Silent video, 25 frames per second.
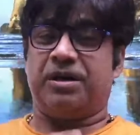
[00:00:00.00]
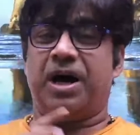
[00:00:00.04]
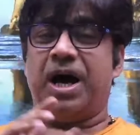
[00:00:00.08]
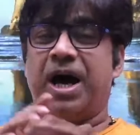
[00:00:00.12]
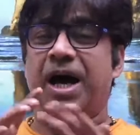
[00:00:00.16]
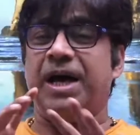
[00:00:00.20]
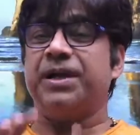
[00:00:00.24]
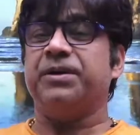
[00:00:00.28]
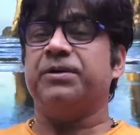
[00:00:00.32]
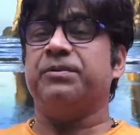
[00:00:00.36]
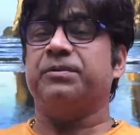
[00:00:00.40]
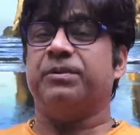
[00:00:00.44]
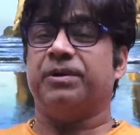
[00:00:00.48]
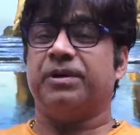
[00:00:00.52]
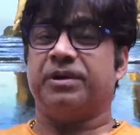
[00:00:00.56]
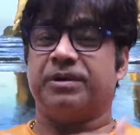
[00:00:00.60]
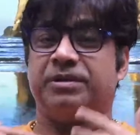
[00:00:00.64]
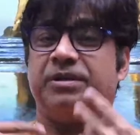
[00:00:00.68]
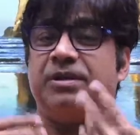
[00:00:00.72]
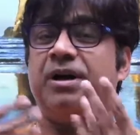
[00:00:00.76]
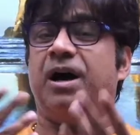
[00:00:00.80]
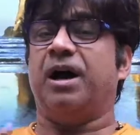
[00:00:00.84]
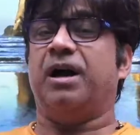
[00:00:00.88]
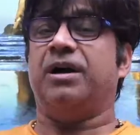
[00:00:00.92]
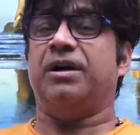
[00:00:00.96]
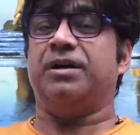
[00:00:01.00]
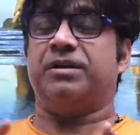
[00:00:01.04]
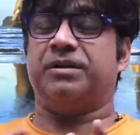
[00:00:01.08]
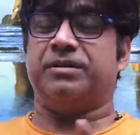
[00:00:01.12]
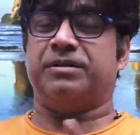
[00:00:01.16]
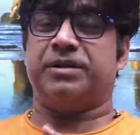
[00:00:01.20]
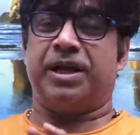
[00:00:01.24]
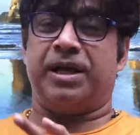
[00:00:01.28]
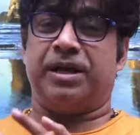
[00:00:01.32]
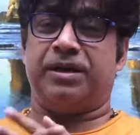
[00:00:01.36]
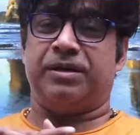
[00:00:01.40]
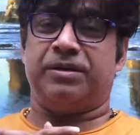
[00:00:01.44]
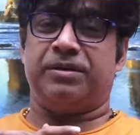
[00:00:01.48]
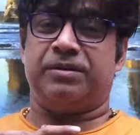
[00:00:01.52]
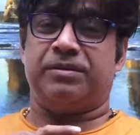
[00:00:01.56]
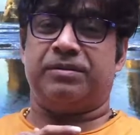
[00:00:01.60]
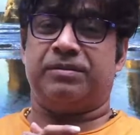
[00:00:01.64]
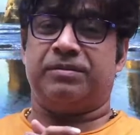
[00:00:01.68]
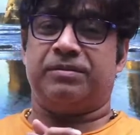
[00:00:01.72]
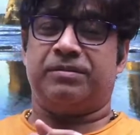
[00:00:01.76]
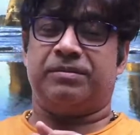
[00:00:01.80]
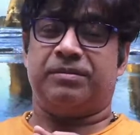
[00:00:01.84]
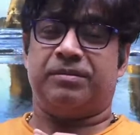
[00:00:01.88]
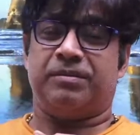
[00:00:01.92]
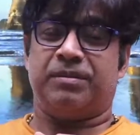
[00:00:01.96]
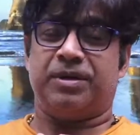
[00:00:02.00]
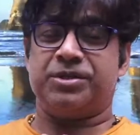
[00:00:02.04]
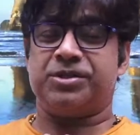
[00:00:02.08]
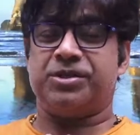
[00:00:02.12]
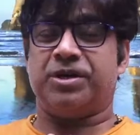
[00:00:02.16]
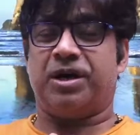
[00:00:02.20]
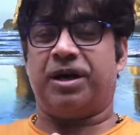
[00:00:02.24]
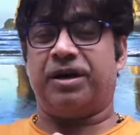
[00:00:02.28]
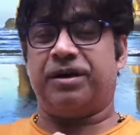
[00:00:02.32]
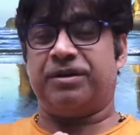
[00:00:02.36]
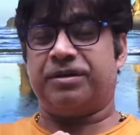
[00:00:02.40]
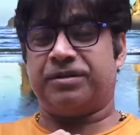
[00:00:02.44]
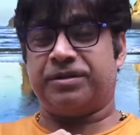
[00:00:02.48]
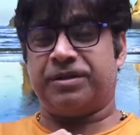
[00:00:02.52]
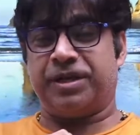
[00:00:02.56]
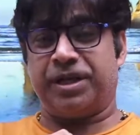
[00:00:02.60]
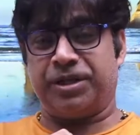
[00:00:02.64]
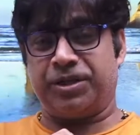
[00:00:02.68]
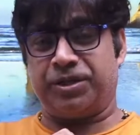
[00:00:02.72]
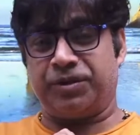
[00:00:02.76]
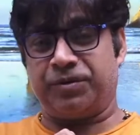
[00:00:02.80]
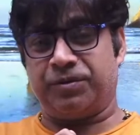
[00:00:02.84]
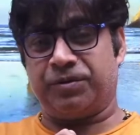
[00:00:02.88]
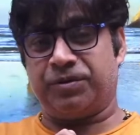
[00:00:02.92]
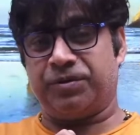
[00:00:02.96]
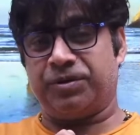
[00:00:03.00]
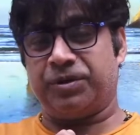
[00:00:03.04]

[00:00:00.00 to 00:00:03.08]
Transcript: I worked much harder than you.